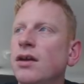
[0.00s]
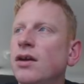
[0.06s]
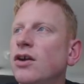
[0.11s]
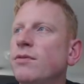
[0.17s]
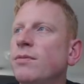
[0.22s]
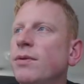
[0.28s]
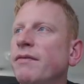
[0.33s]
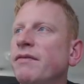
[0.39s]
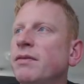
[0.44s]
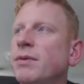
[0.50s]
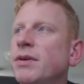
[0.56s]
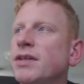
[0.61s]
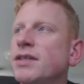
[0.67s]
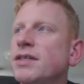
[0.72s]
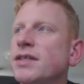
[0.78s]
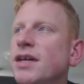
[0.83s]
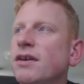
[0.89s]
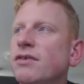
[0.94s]
Hope
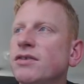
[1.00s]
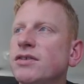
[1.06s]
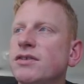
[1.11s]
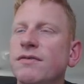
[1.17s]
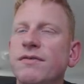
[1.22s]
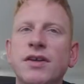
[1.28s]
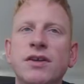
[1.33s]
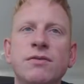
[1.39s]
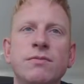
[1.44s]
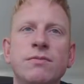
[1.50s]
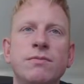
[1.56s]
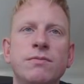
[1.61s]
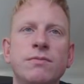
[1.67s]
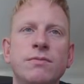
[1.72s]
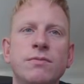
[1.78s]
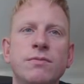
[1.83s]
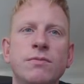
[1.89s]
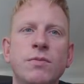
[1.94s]
everybody's sales have
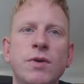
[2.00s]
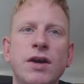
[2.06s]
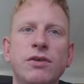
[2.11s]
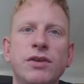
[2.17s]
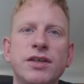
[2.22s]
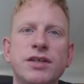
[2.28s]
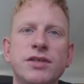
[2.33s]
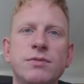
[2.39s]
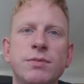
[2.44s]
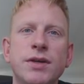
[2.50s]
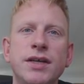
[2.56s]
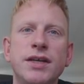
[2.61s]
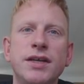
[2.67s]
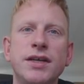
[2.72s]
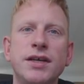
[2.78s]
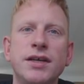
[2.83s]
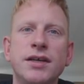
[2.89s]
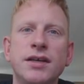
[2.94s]
done well this
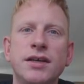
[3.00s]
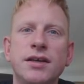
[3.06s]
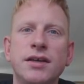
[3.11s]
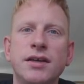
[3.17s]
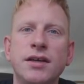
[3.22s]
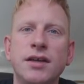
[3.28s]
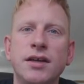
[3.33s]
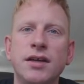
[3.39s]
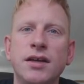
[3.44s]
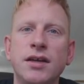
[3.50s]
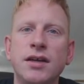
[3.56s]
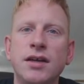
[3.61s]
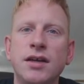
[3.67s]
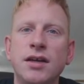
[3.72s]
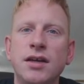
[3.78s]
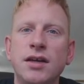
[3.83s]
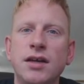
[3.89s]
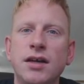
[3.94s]
week,
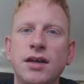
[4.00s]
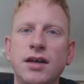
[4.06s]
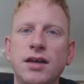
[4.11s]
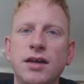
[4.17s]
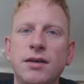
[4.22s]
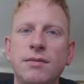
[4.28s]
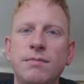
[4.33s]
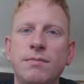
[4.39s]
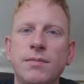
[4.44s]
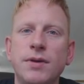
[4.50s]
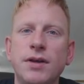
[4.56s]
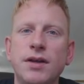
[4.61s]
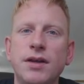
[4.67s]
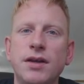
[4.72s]
and